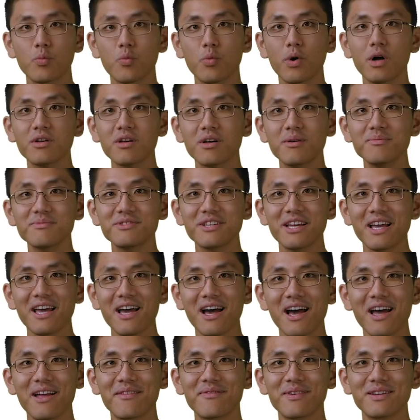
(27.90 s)
Welcome to
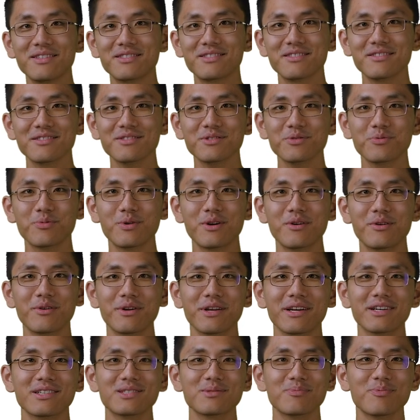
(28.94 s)
AI Adventures, where
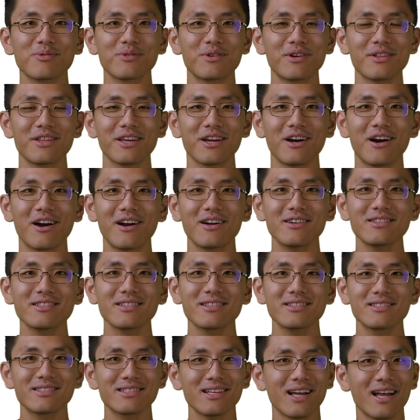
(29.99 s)
we explore the
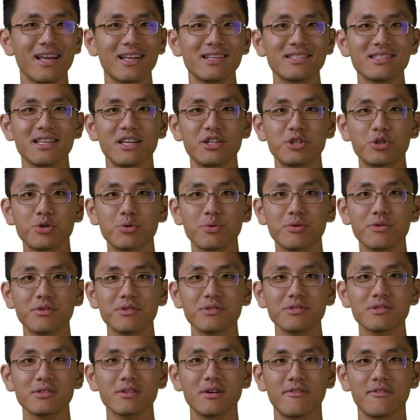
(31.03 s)
art, science, and
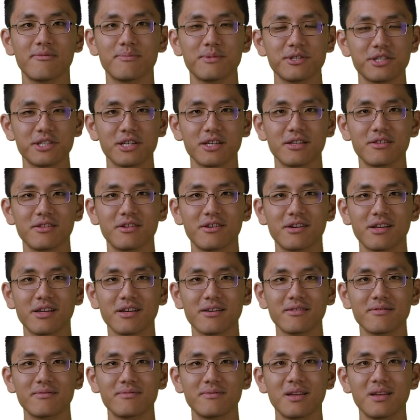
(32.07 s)
tools of machine learning.